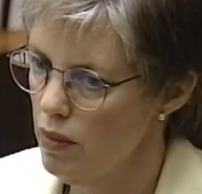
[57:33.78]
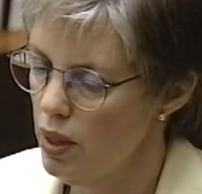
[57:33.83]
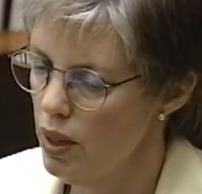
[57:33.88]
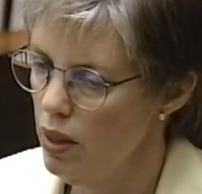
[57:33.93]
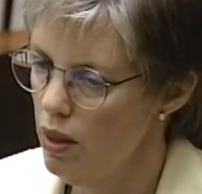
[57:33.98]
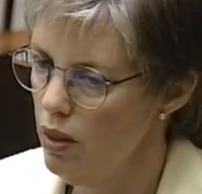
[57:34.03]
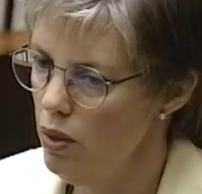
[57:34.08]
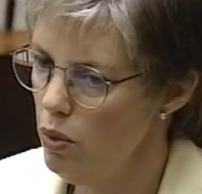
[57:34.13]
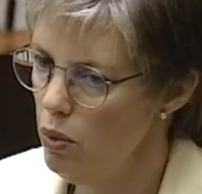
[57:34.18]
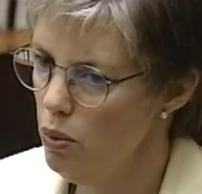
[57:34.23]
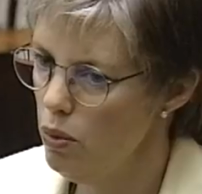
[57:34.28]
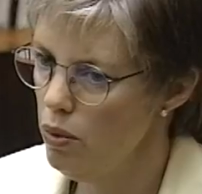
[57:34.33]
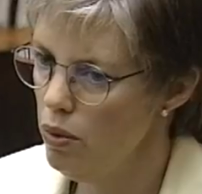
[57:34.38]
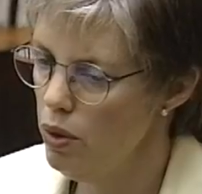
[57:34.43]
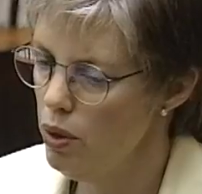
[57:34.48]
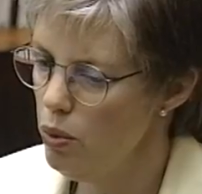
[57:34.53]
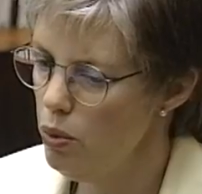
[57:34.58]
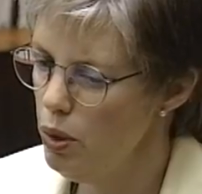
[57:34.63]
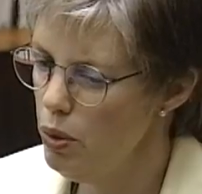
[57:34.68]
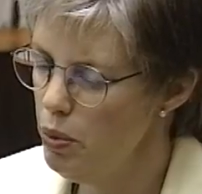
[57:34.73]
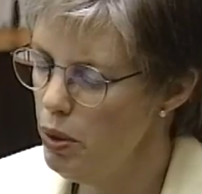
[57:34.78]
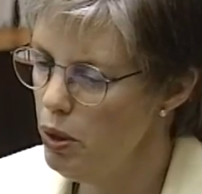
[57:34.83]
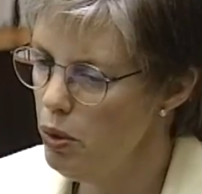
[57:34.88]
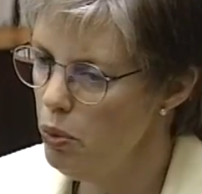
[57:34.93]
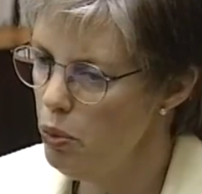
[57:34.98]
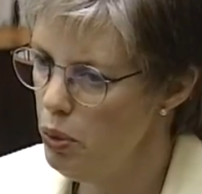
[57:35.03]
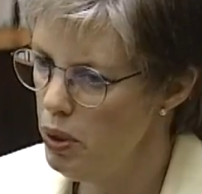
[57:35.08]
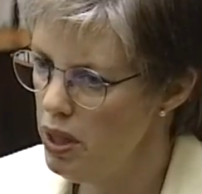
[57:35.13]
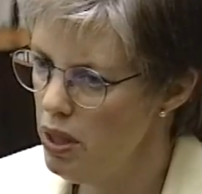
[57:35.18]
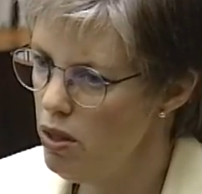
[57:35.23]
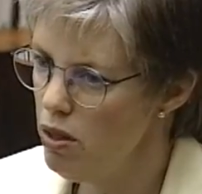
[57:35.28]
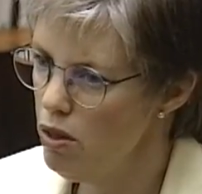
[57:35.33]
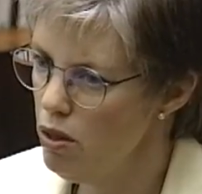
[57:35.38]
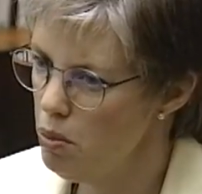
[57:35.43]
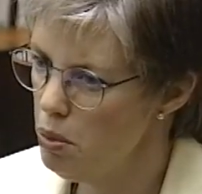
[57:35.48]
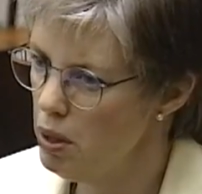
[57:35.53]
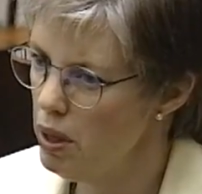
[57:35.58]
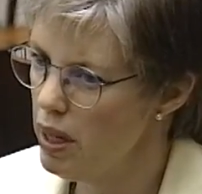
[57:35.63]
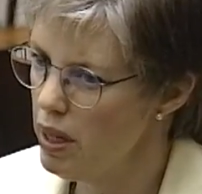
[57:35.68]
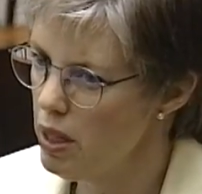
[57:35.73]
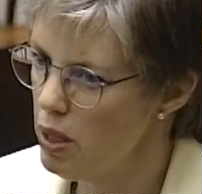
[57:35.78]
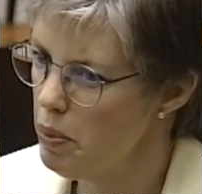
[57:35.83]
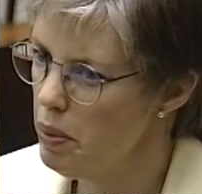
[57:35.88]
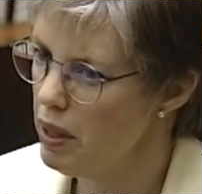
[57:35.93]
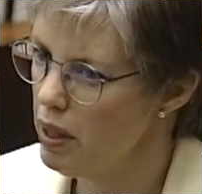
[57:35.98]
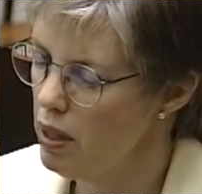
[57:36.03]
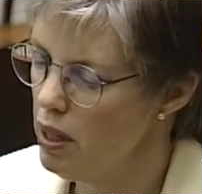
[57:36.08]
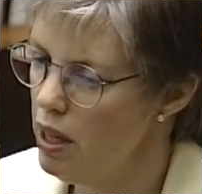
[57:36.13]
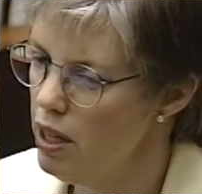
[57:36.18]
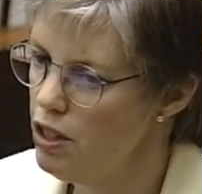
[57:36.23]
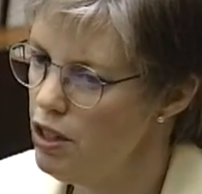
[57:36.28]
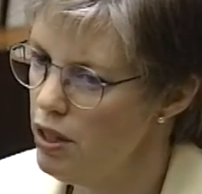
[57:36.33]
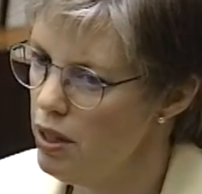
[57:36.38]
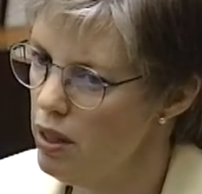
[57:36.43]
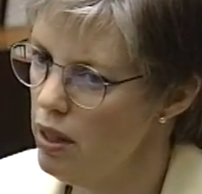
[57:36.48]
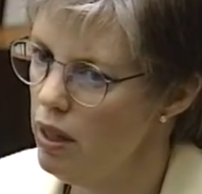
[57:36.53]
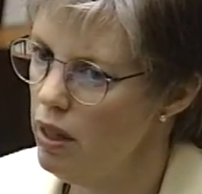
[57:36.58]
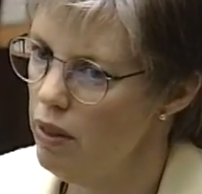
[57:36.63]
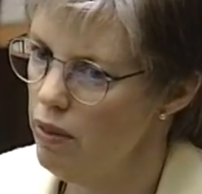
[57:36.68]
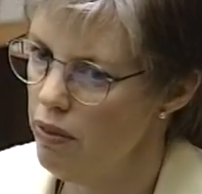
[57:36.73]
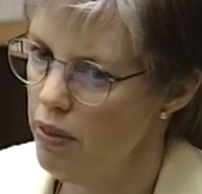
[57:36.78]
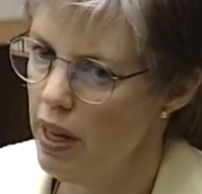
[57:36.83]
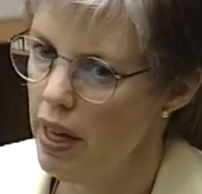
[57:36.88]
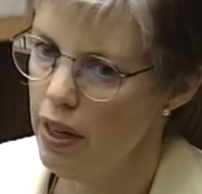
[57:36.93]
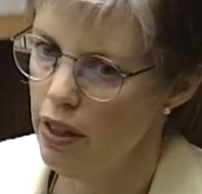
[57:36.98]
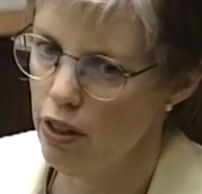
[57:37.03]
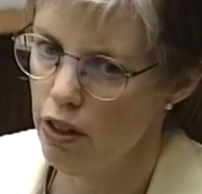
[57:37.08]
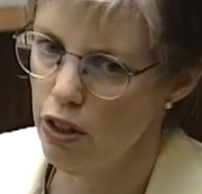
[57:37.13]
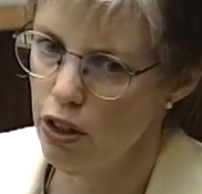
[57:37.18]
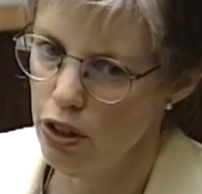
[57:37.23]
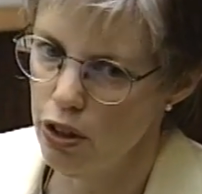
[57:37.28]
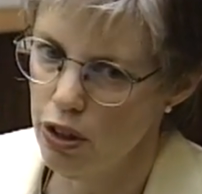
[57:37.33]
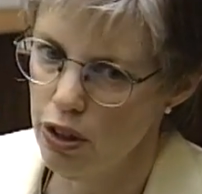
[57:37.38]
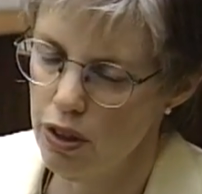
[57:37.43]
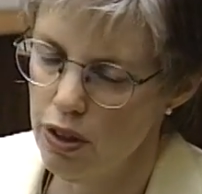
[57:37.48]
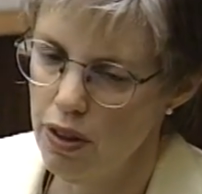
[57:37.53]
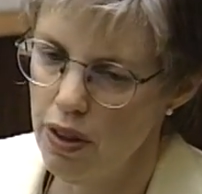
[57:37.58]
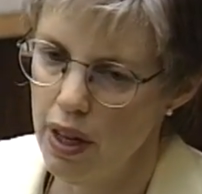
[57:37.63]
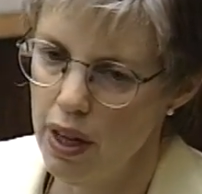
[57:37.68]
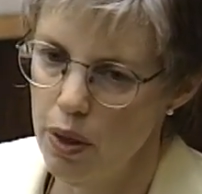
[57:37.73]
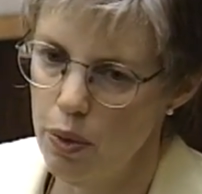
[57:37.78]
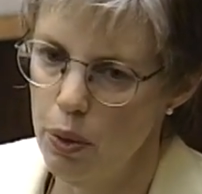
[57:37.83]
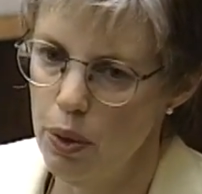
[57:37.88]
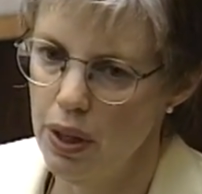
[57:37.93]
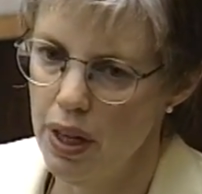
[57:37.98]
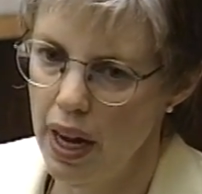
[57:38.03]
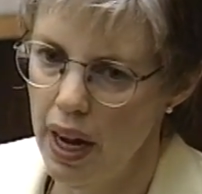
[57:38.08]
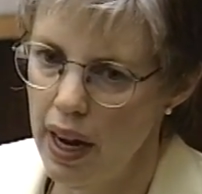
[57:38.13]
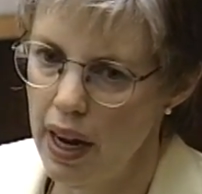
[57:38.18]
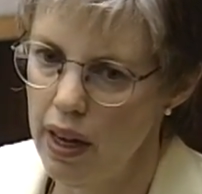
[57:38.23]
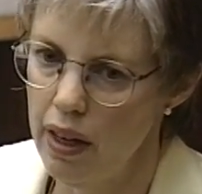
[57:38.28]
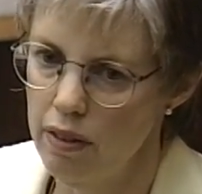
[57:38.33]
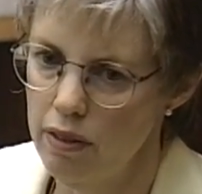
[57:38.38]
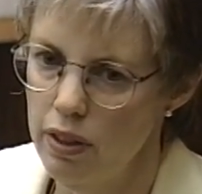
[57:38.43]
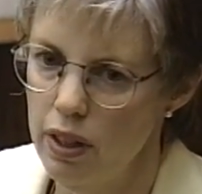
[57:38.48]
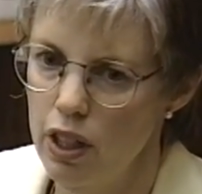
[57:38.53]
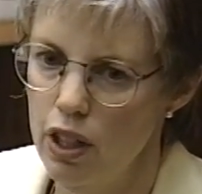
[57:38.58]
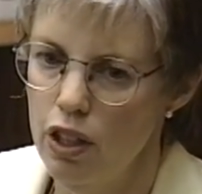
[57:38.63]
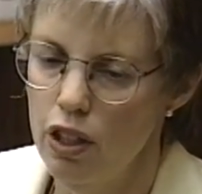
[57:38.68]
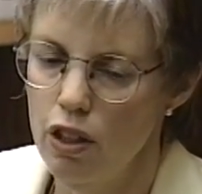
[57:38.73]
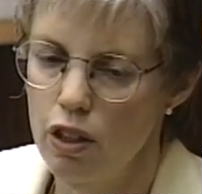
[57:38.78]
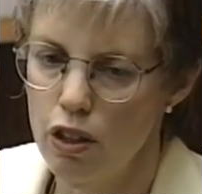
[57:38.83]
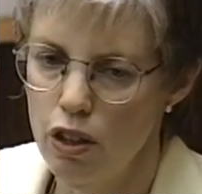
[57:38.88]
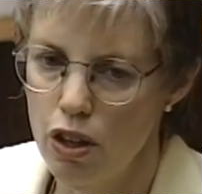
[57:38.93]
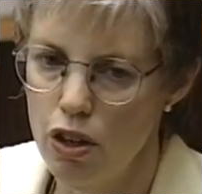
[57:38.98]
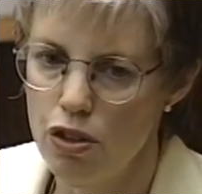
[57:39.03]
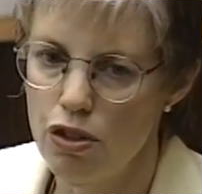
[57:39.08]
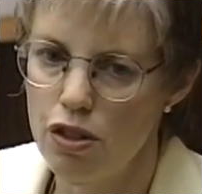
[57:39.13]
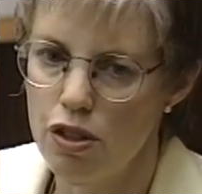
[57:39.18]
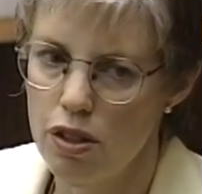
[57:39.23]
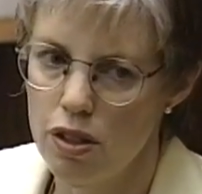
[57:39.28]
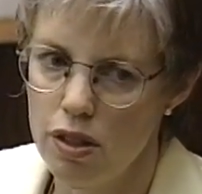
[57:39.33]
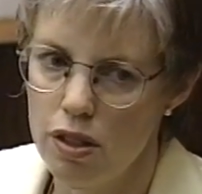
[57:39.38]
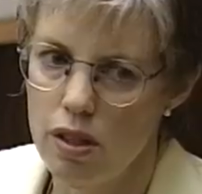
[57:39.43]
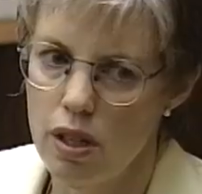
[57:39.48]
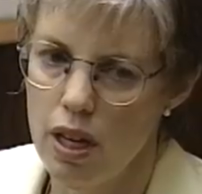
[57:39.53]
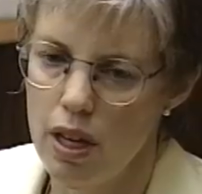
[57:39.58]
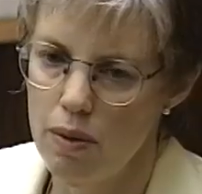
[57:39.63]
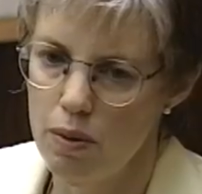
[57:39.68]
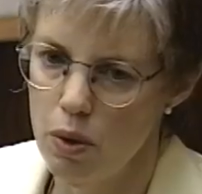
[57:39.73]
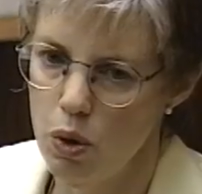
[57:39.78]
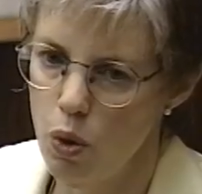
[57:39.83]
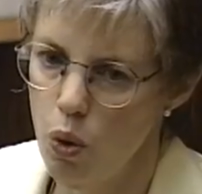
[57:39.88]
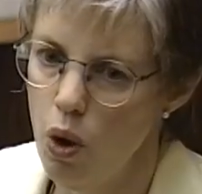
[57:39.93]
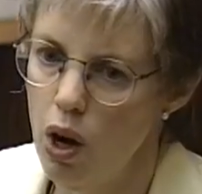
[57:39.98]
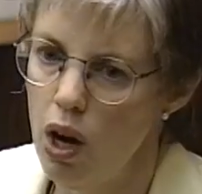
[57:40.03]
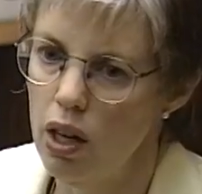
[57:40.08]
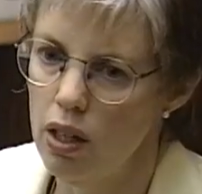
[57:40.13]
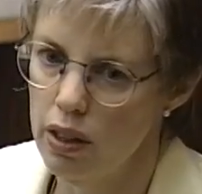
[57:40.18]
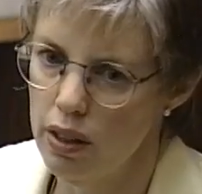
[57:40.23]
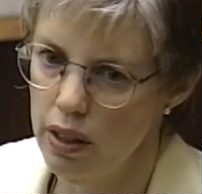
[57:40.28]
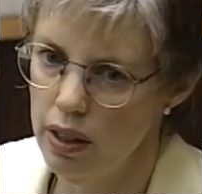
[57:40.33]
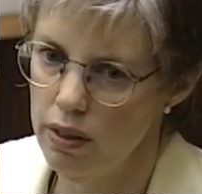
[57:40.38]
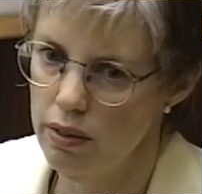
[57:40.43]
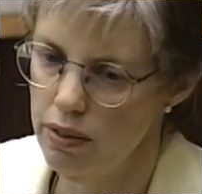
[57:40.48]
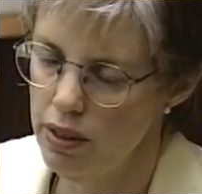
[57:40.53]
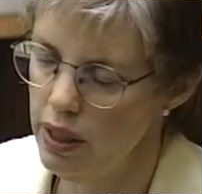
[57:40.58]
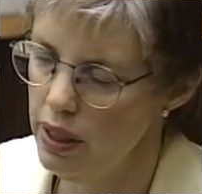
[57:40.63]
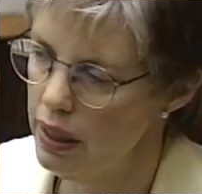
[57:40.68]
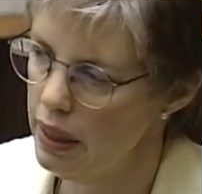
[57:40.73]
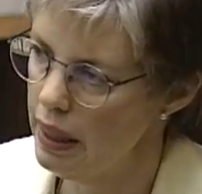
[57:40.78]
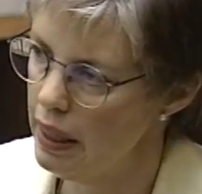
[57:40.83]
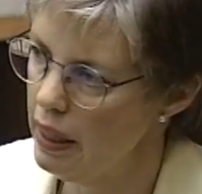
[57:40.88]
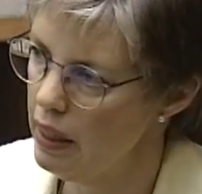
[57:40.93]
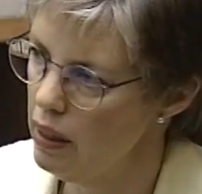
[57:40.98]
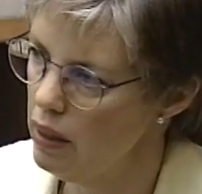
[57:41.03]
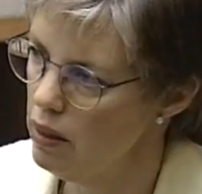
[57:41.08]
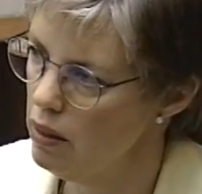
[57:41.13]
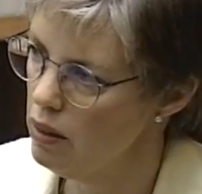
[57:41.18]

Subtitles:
There would be a reasonable expectation that if that occurred, they would have close to the same quality of DNA.